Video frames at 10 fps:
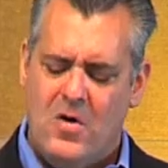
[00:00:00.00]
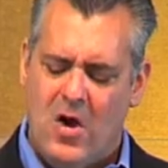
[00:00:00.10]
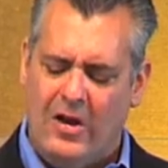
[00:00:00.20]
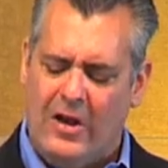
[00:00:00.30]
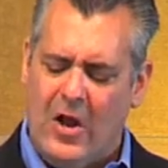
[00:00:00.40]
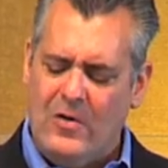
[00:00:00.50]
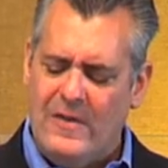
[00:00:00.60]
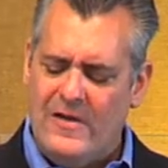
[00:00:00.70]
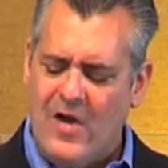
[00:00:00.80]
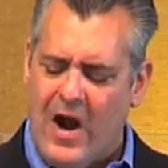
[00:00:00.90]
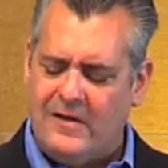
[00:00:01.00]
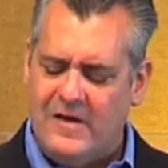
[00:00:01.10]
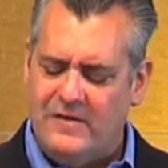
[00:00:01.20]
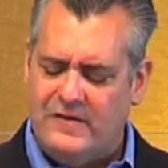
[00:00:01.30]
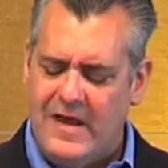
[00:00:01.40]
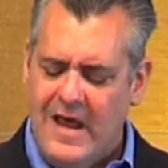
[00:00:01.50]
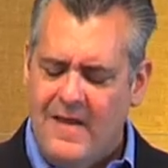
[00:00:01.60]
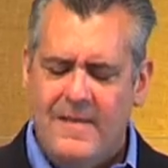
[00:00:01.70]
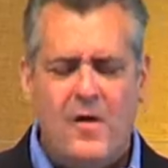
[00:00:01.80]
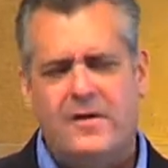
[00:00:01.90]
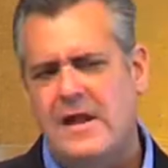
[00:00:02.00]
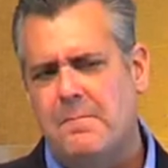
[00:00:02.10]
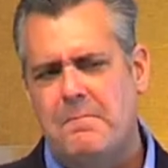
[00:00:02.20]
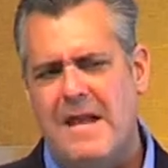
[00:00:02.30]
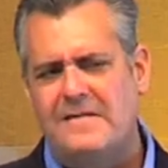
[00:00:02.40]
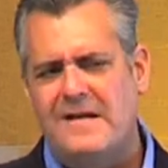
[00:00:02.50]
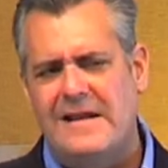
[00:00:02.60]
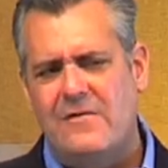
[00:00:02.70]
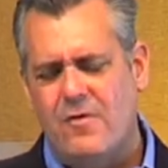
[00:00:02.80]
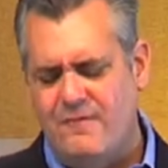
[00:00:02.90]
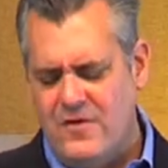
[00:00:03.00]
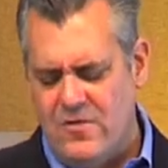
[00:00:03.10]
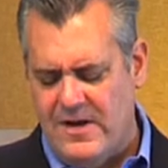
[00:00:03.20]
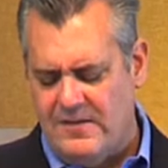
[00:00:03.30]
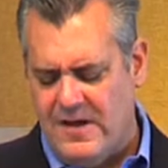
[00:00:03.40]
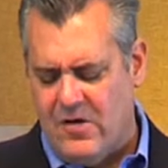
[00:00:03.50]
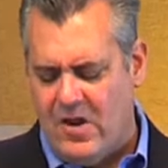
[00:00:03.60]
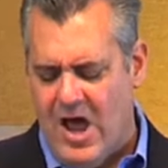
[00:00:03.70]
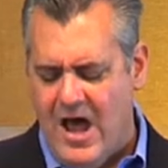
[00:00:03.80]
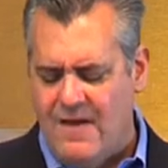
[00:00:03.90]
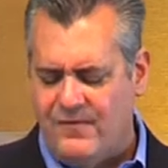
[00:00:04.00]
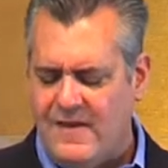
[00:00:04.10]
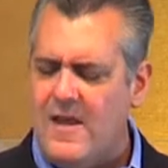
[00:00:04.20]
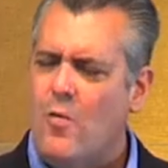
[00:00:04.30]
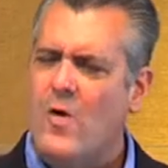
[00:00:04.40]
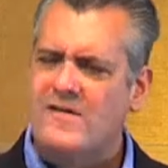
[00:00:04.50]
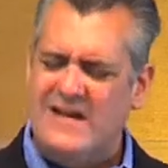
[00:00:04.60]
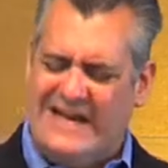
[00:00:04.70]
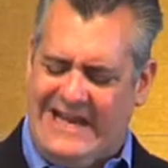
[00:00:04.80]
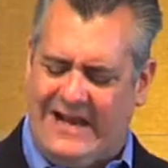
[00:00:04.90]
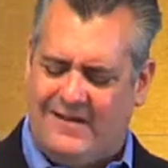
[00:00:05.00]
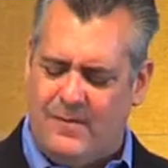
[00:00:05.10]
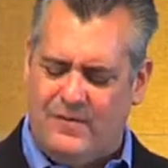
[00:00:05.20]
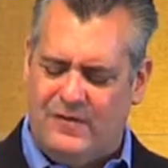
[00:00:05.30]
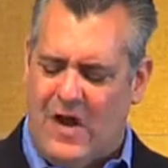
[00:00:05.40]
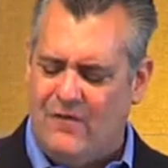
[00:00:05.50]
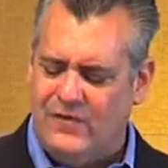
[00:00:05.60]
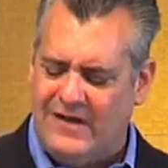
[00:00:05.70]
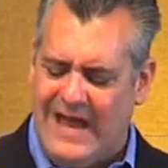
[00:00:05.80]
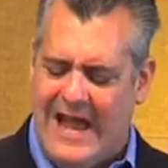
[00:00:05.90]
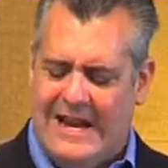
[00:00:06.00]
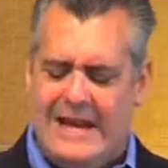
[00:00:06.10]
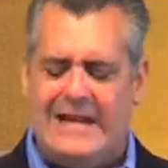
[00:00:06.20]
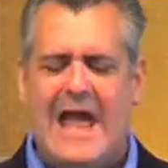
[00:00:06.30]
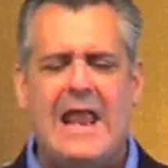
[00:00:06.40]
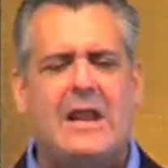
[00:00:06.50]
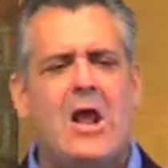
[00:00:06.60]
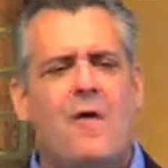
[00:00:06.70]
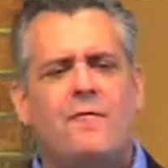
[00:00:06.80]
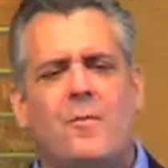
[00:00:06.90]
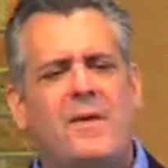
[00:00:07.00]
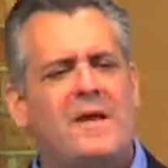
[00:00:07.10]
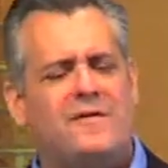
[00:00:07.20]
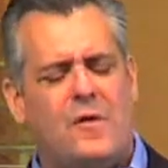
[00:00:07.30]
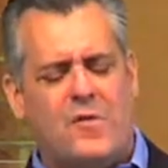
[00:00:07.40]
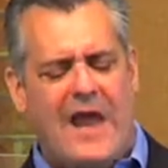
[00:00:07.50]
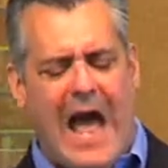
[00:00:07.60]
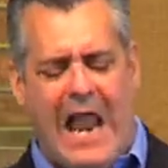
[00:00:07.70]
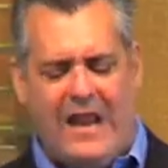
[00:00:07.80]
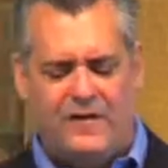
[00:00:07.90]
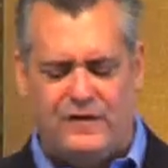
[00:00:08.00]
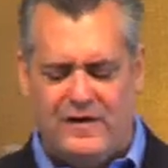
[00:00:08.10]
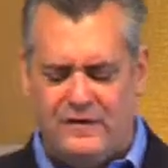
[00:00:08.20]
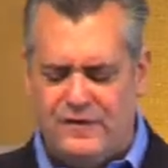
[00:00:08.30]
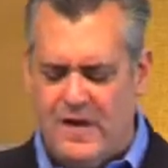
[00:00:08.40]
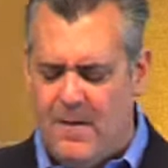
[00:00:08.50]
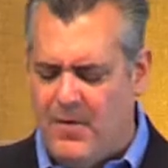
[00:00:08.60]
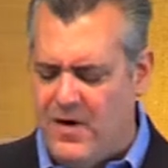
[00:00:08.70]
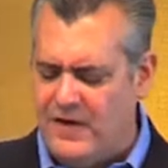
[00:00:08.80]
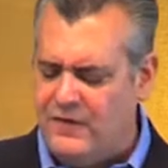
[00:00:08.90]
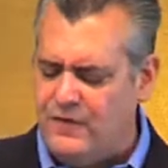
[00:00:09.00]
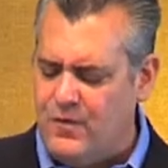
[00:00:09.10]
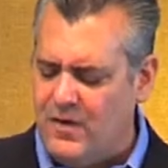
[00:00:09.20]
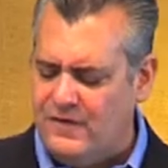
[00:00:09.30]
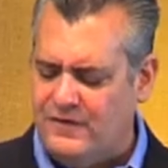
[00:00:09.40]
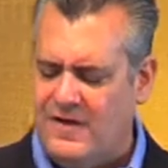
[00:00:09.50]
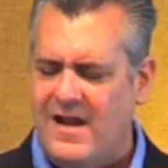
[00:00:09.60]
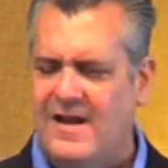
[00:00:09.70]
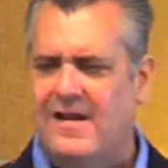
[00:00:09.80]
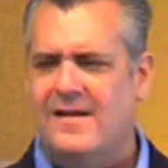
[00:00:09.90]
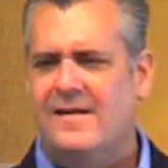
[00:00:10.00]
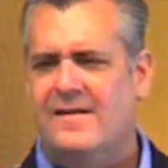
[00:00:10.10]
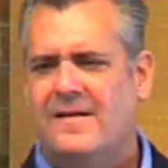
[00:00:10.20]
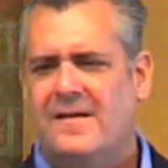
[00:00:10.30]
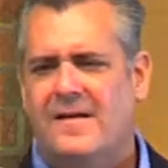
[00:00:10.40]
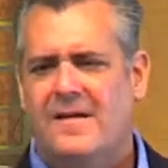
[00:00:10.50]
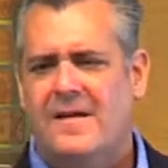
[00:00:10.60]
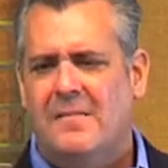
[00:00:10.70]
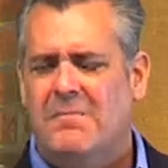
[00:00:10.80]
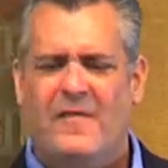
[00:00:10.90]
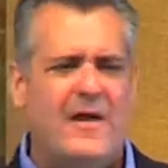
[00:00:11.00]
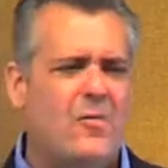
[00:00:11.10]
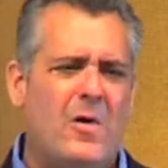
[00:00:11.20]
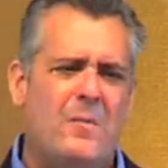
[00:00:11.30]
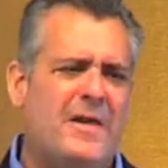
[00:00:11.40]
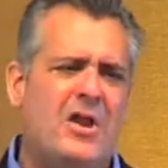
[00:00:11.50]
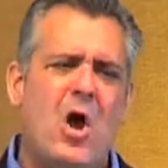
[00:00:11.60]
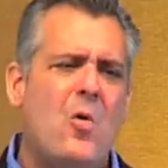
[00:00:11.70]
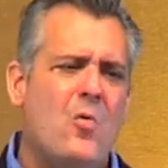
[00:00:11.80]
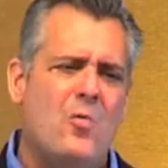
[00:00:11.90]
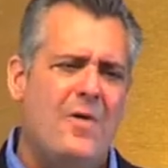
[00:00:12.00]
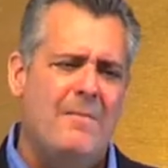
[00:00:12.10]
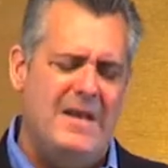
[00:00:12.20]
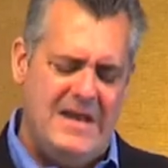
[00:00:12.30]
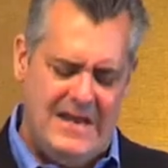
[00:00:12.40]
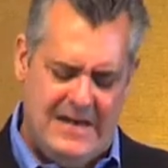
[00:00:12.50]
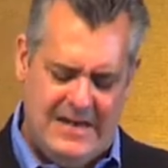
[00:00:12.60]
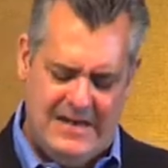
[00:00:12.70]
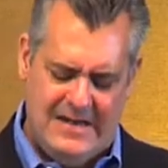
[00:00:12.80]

All alone in the darkness, they'll keep mentally reviewing their lives and they'll want to kick themselves again and again for being so callous and stubborn and short sighted. But there will be no remedy.